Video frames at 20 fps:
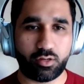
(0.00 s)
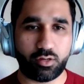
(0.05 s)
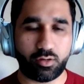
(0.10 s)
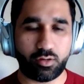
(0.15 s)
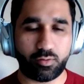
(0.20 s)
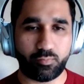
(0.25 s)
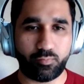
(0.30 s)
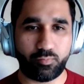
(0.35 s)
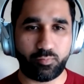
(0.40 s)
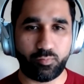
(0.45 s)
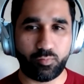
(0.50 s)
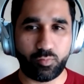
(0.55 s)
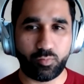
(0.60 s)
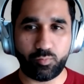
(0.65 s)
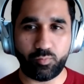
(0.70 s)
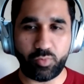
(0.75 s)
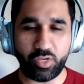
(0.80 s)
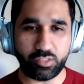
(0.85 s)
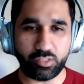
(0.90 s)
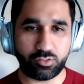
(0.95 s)
um,
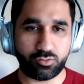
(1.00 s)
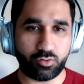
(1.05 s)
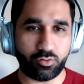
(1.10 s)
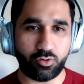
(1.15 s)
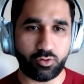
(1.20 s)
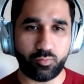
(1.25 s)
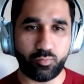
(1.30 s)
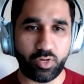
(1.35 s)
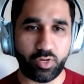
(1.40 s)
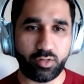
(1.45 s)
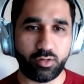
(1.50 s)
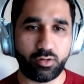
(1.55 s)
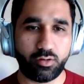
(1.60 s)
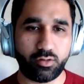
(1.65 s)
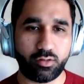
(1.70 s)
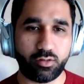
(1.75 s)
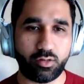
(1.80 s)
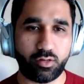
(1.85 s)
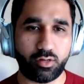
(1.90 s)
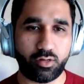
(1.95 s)
based on your bid
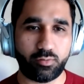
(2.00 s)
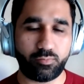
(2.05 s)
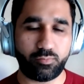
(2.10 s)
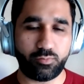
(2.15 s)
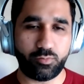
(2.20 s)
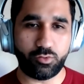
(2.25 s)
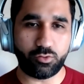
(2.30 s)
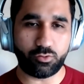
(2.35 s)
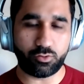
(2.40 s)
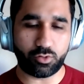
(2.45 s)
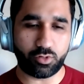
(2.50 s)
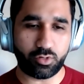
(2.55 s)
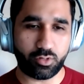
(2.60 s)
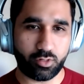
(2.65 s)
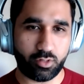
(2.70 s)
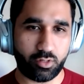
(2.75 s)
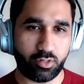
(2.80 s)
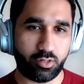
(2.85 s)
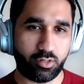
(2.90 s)
uh, your